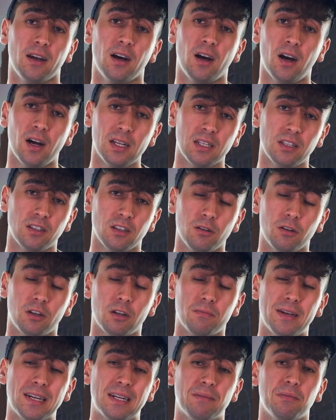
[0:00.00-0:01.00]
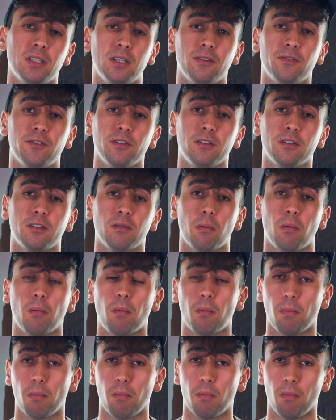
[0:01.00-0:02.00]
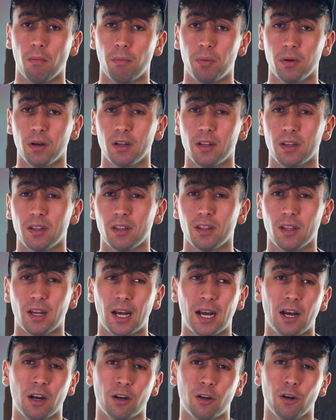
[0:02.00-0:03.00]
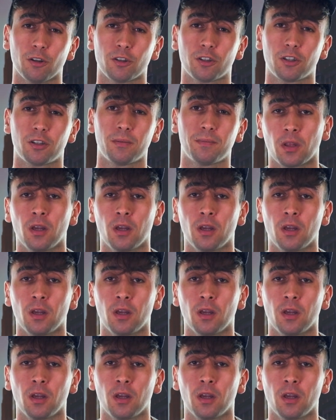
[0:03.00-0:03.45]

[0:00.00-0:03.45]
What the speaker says: ISO can make up the difference, but at a cost.